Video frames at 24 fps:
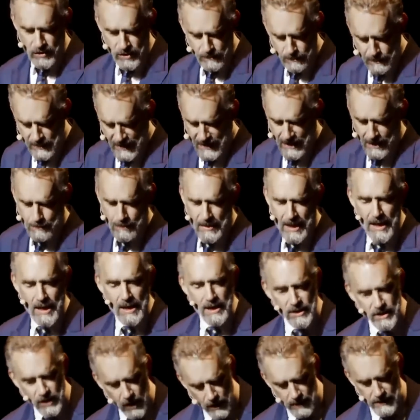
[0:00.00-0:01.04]
can become
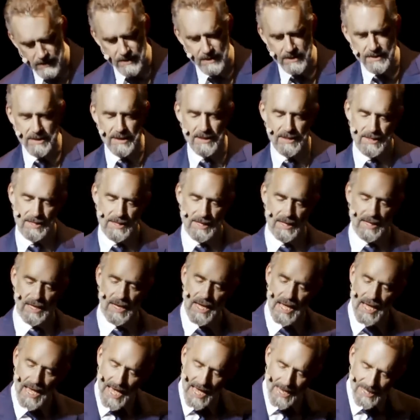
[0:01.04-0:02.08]
narcissistic
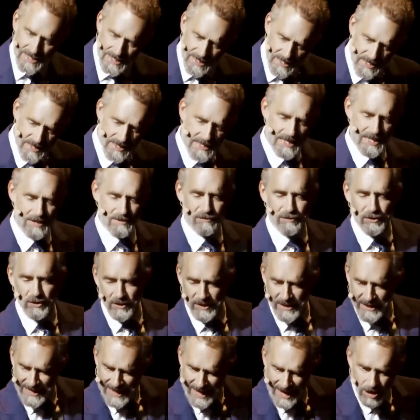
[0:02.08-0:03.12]
and
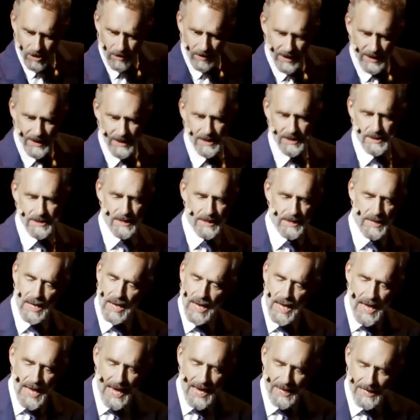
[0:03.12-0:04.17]
deceitful and arrogant,
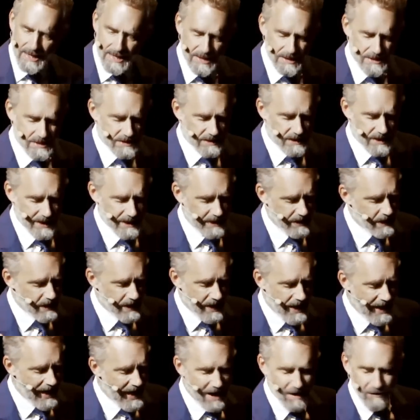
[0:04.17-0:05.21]
and it's like
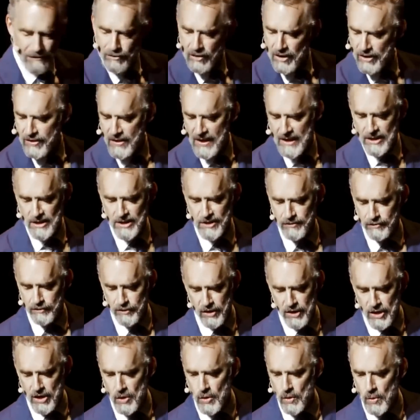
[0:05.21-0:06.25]
everything's for
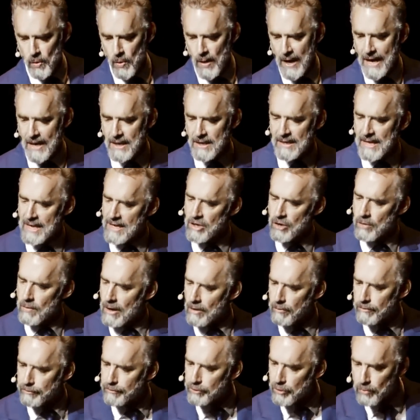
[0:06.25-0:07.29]
you. And then you're
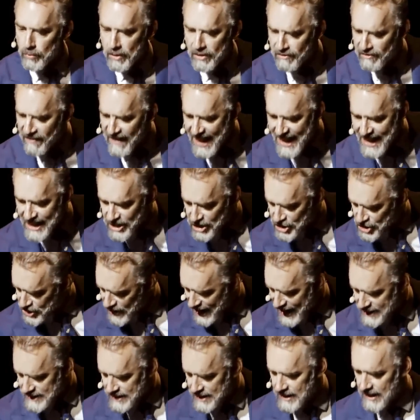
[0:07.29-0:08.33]
out for revenge.
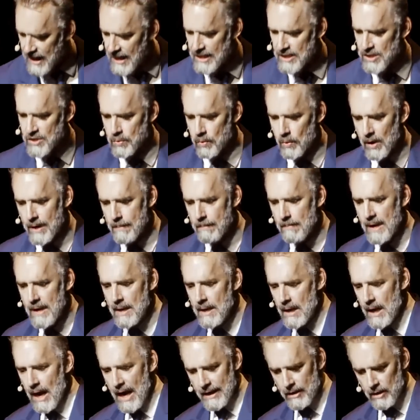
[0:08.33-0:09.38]
That's a nice one.
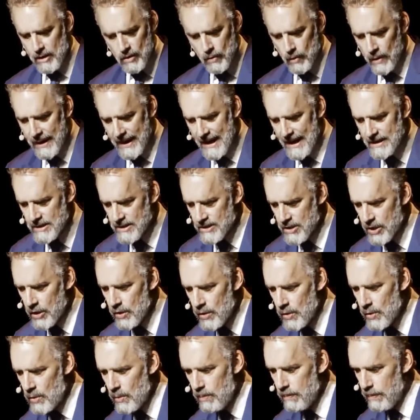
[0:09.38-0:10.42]
I don't know against
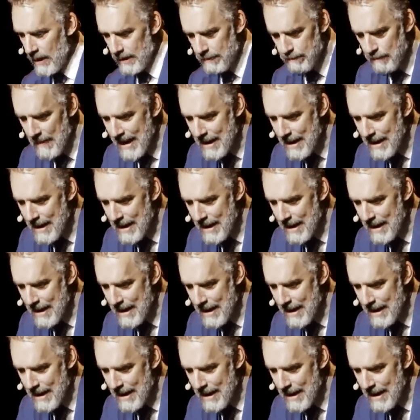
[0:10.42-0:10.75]
who, but